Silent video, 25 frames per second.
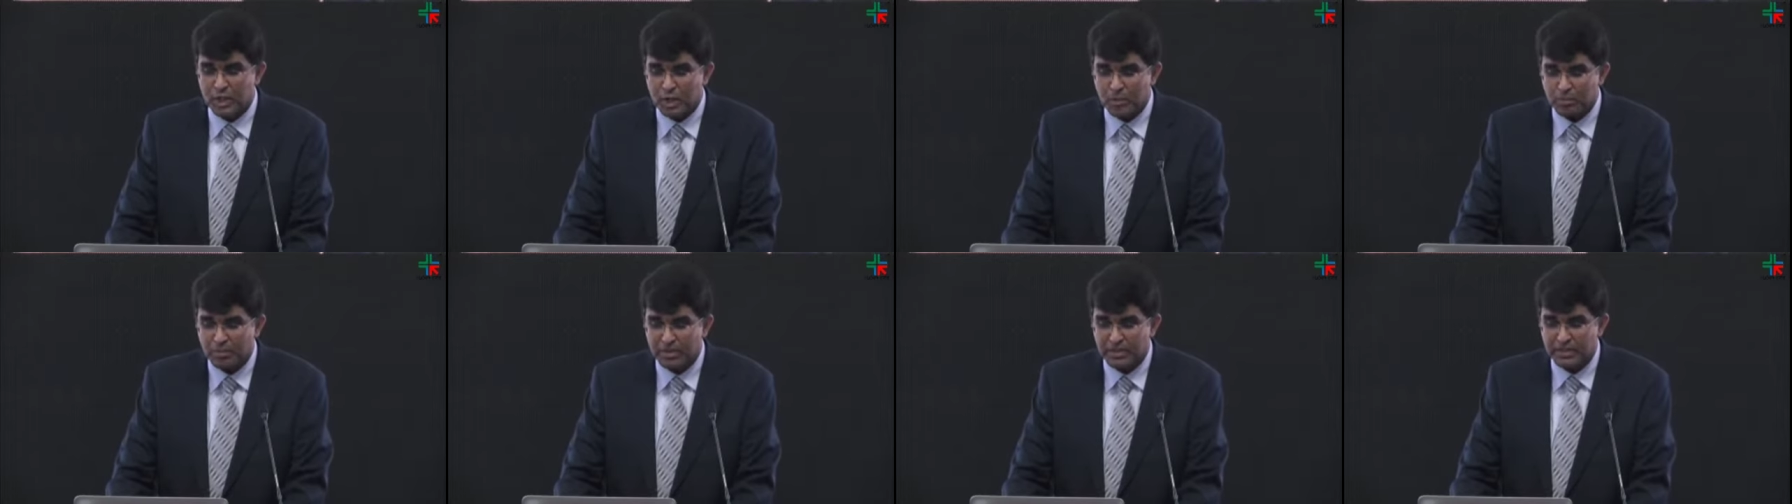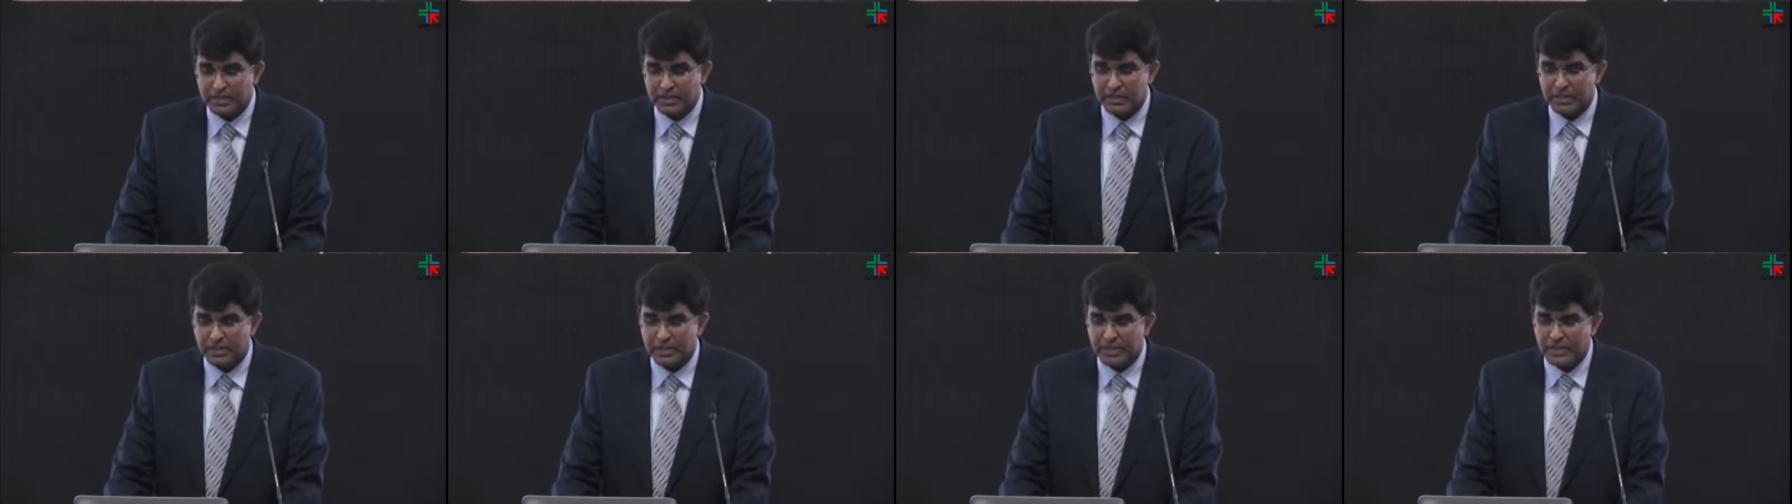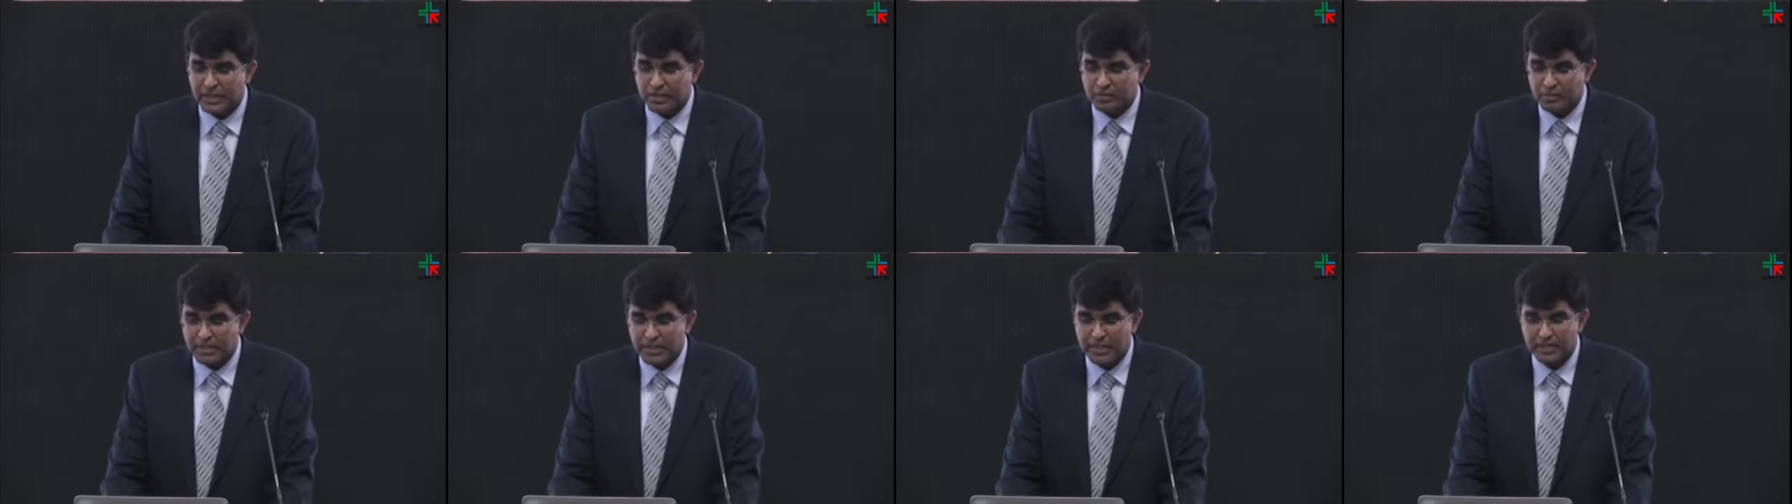But here
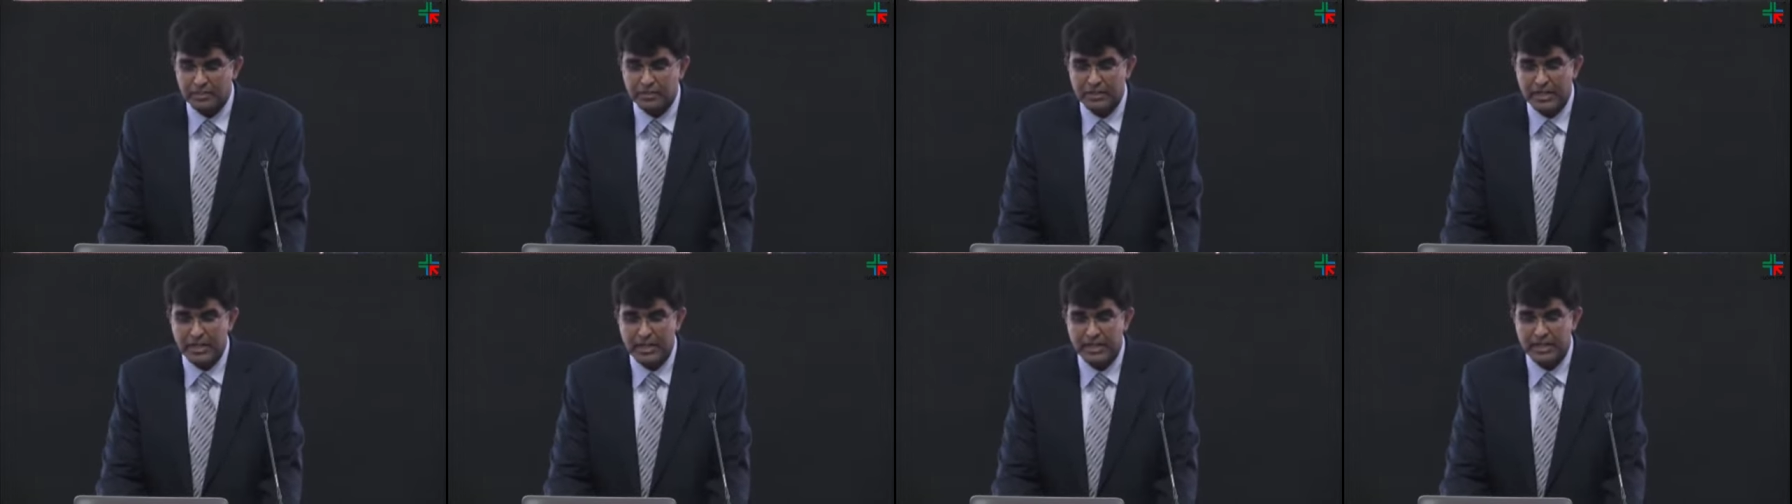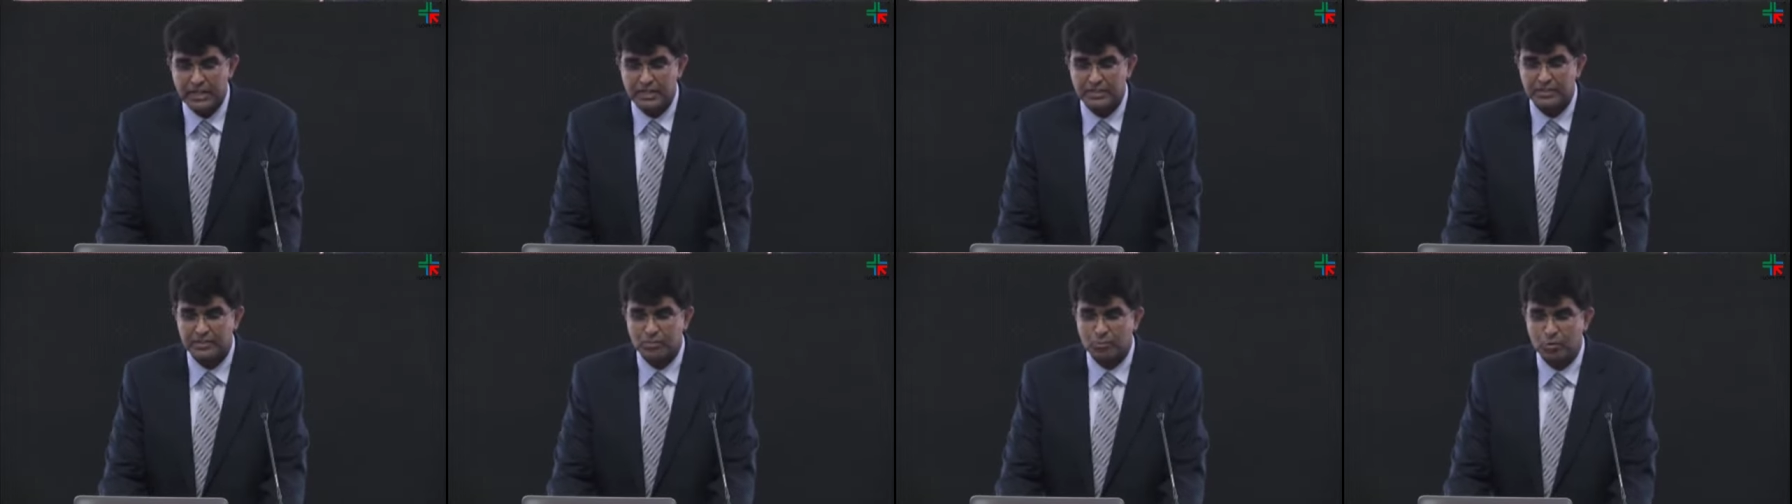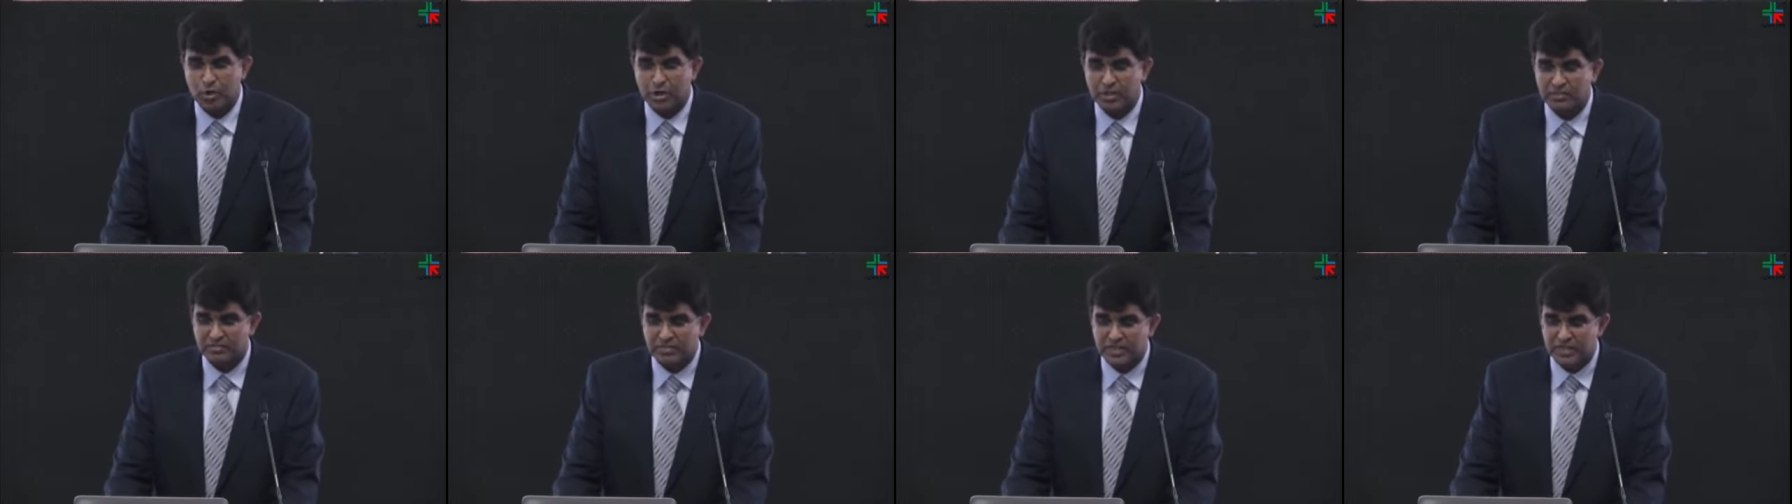I would like to highlight the
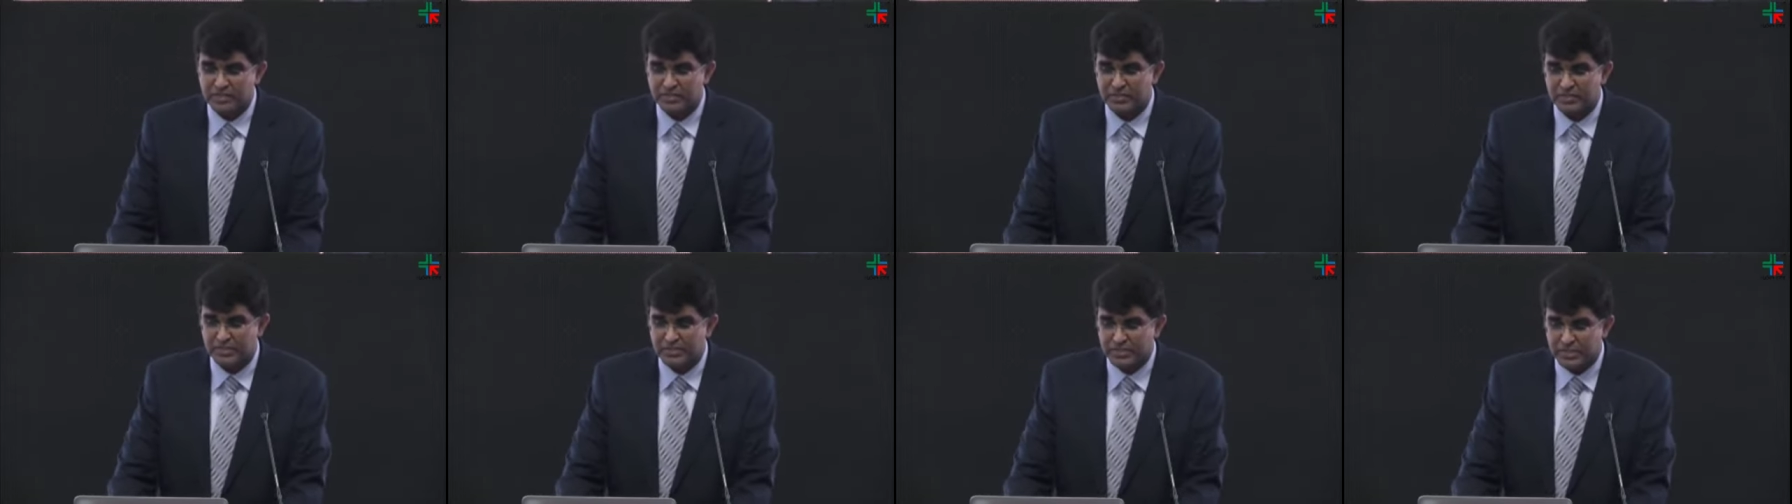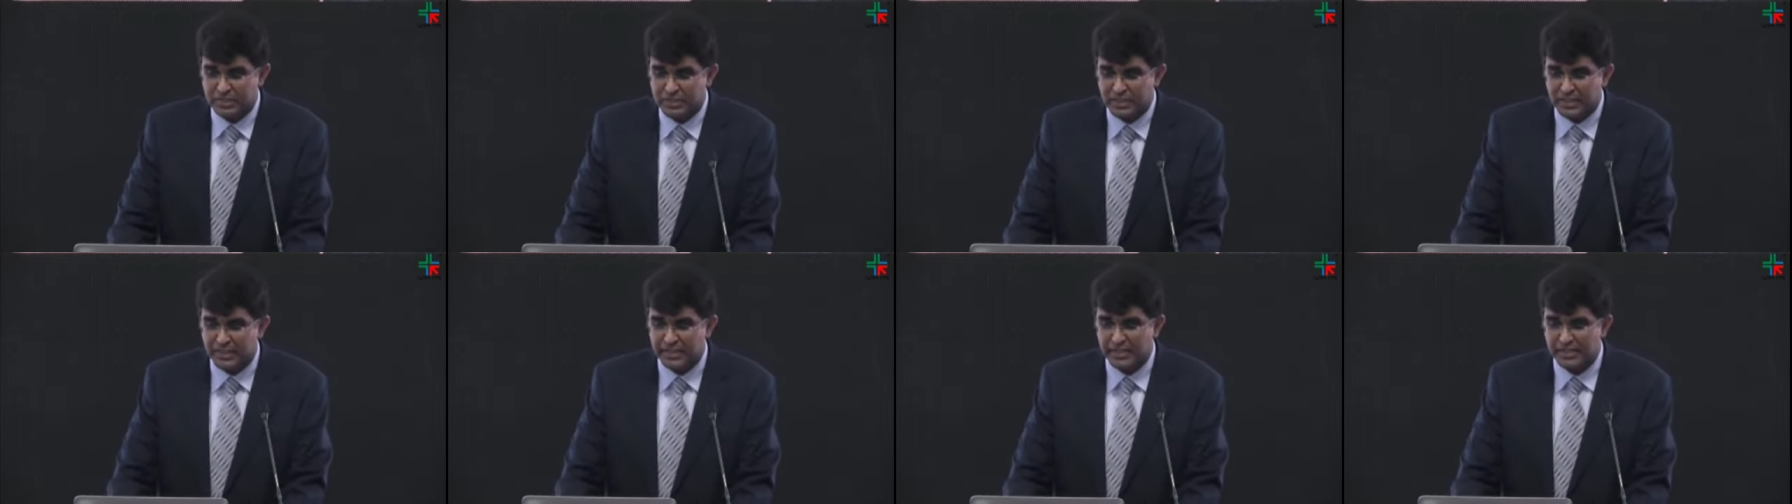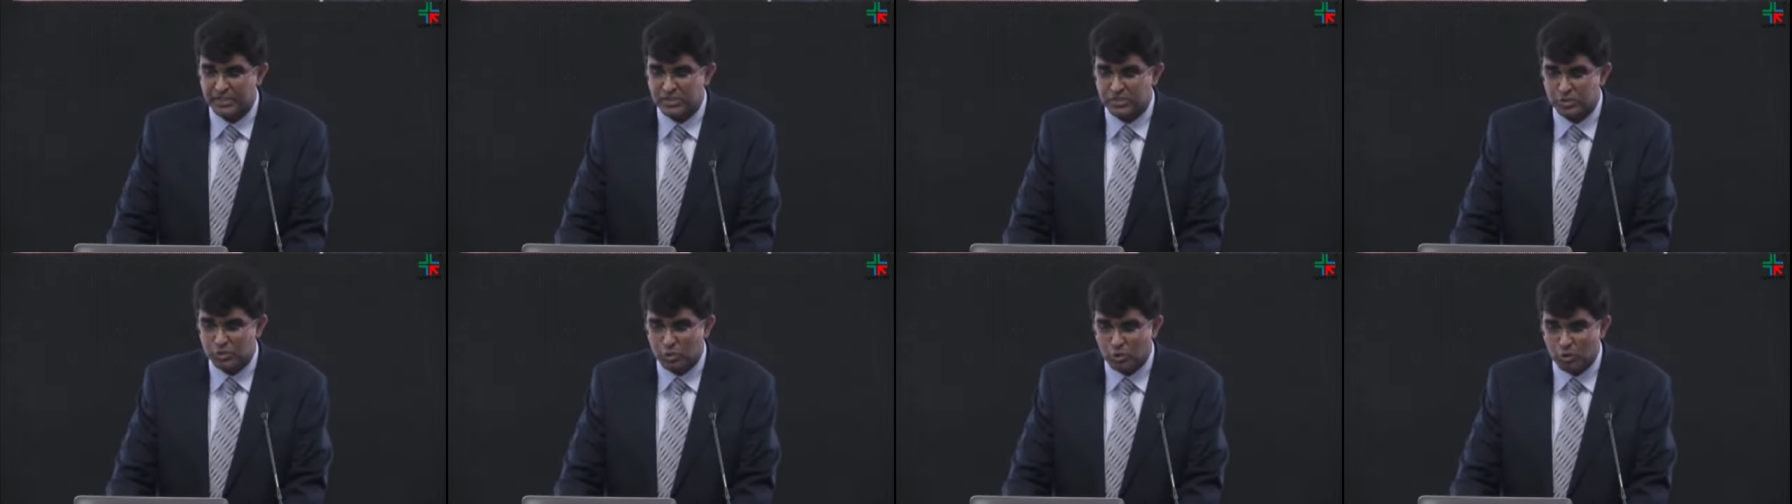modified Fisher grading
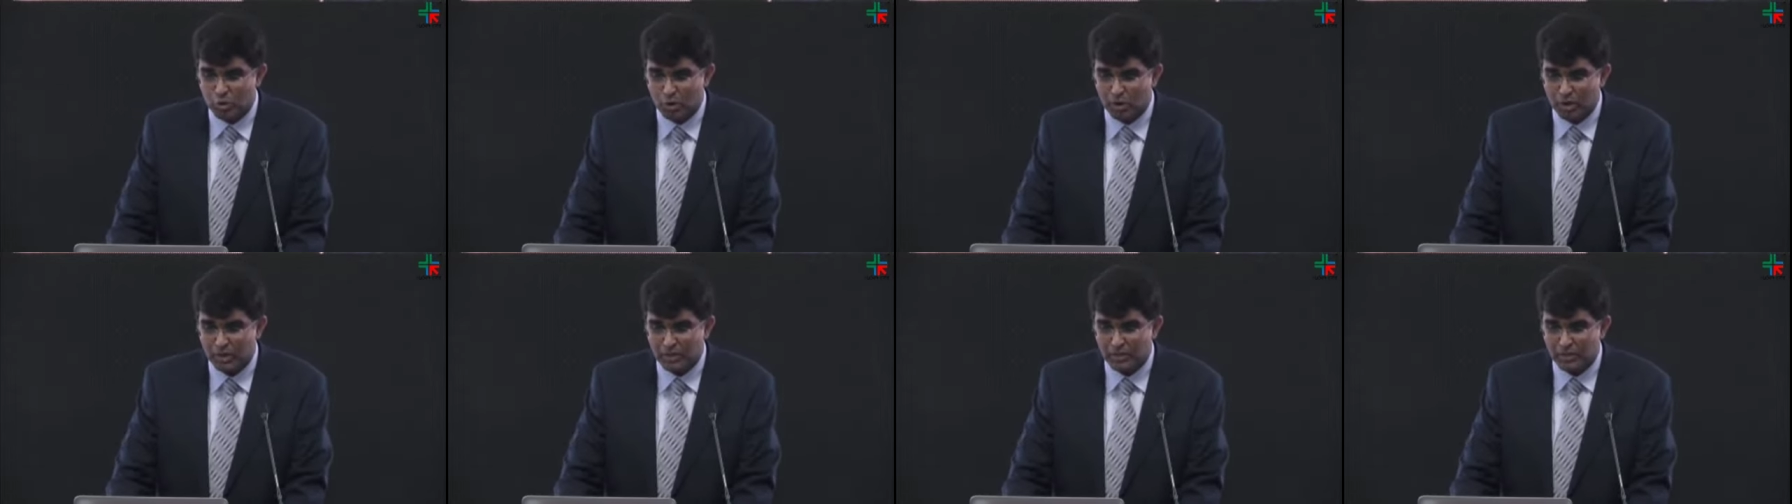score